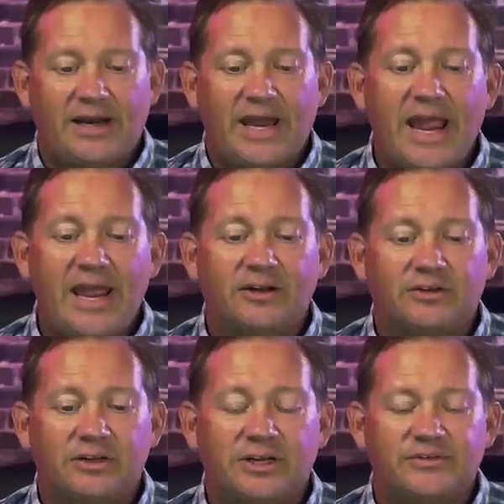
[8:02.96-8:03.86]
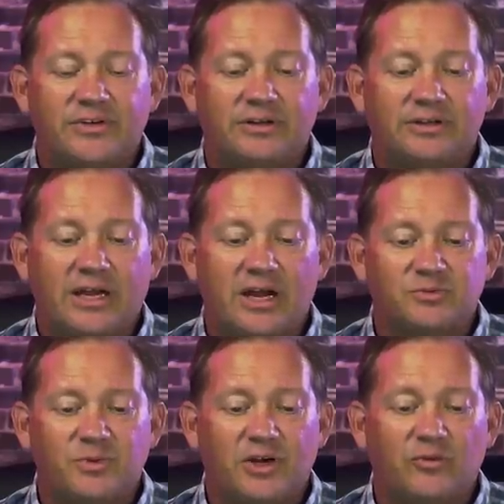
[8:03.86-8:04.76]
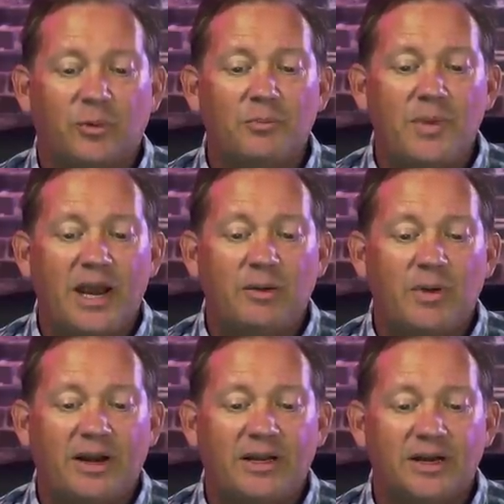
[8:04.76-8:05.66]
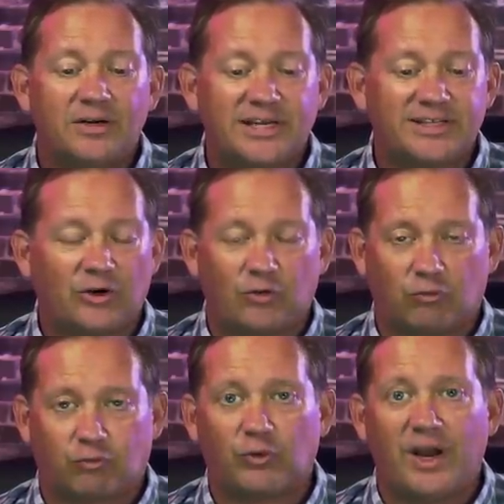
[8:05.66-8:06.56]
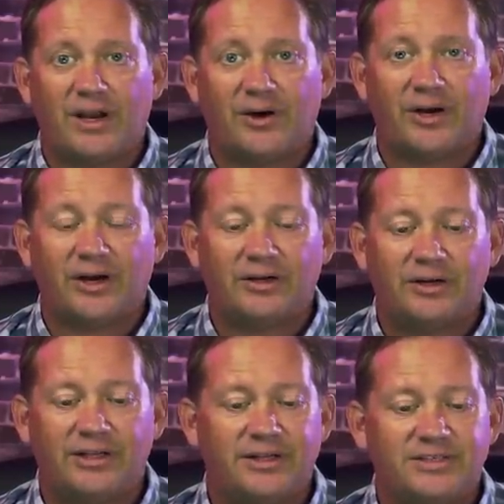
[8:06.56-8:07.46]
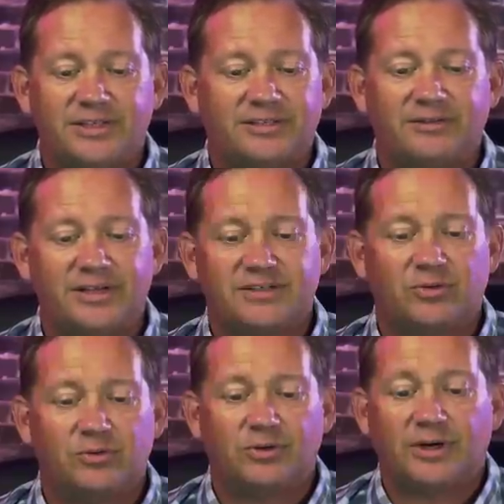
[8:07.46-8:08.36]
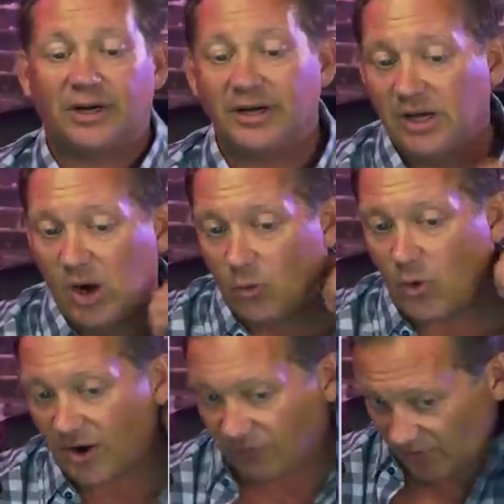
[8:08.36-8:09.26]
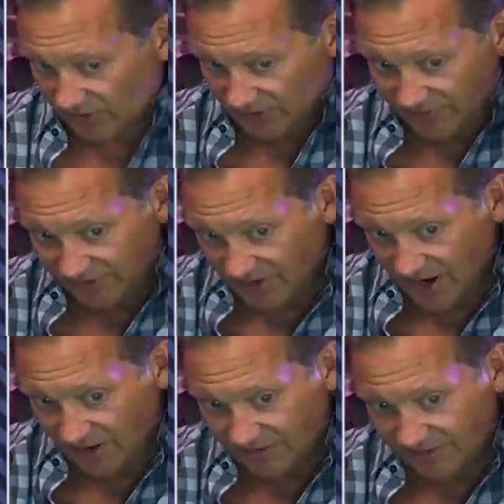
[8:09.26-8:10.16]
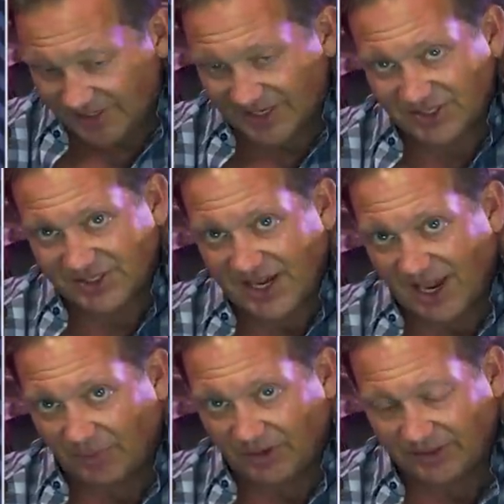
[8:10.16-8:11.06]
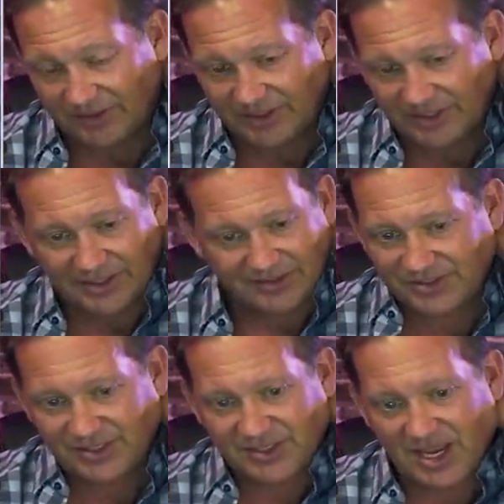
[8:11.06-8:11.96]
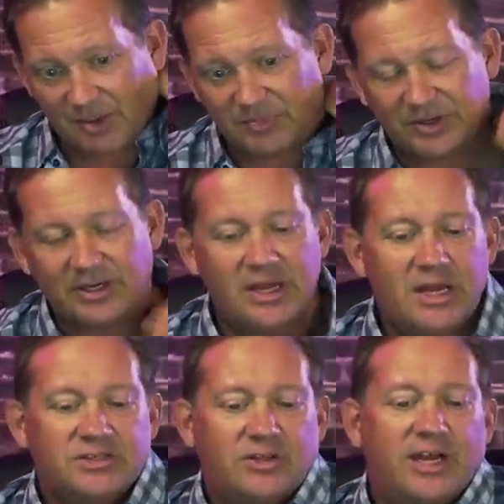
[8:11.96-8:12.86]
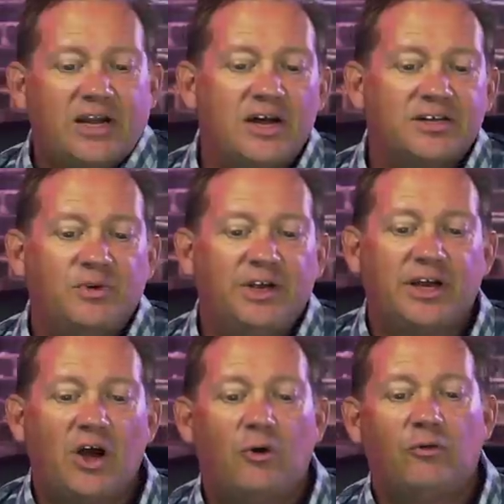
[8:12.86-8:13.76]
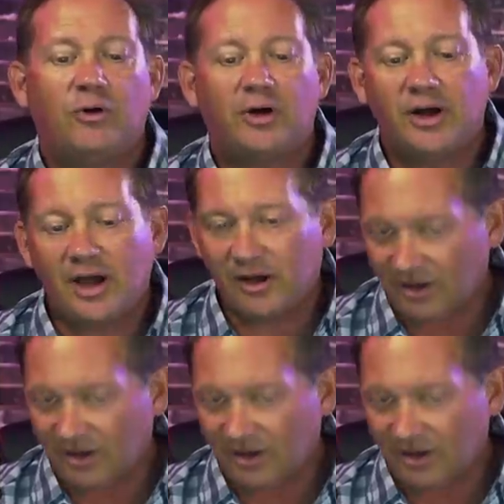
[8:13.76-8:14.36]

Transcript: Had an aunt that lived on Lake Oswego for many, many years. That's a great area. And that's just, that's a cool area. Waterfront living there. And that's just epic. Just epic. So Lake Oswego,